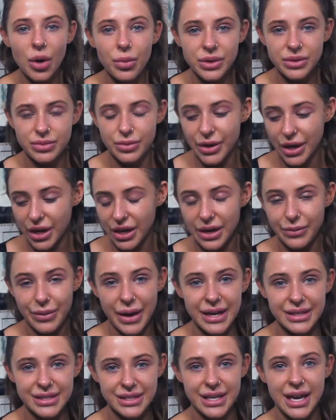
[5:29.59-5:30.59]
Opened my goodie
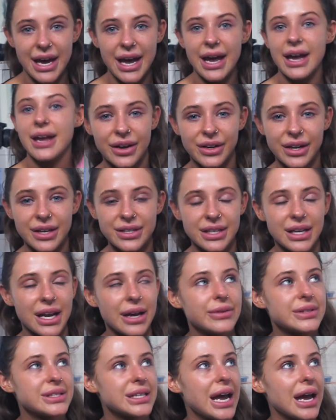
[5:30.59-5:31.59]
bag today, here it is, and
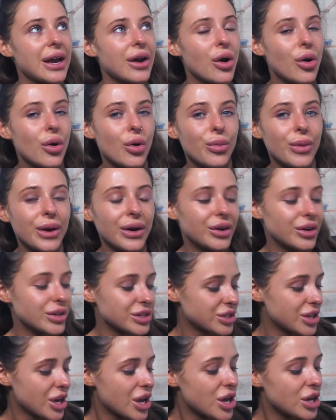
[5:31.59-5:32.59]
I was like, oh my
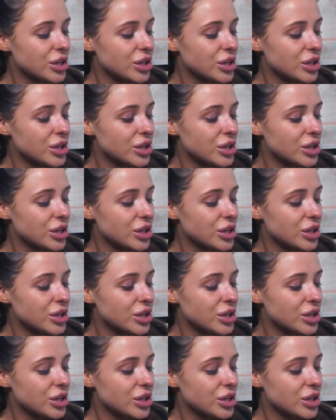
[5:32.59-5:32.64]
gosh.